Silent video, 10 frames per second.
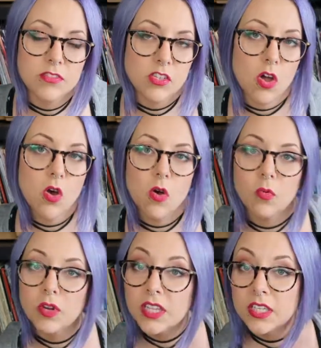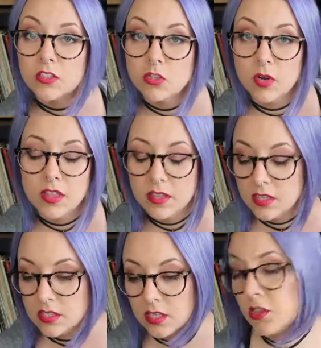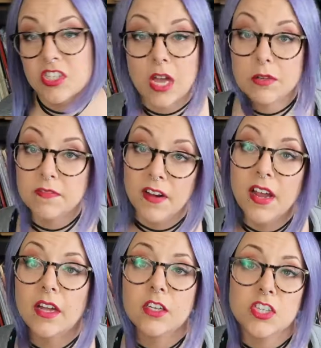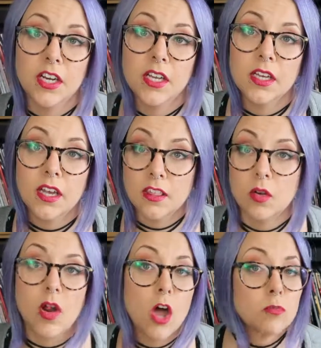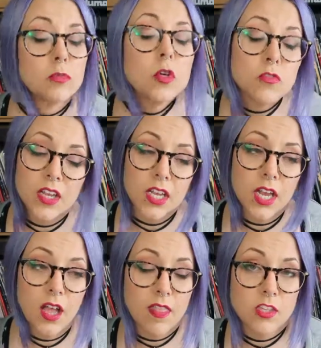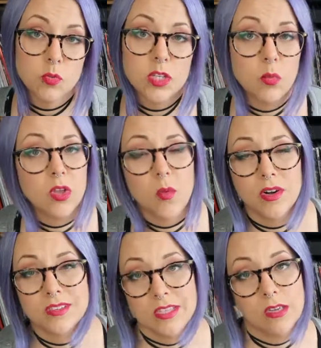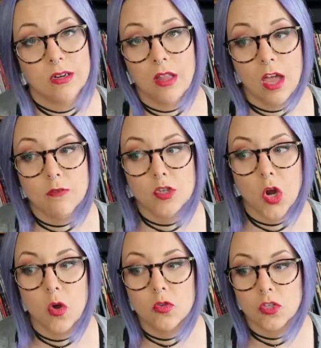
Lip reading: So really enjoy this. Their set was very energetic, got the crowd moving, and that's really what you want to see in a live show.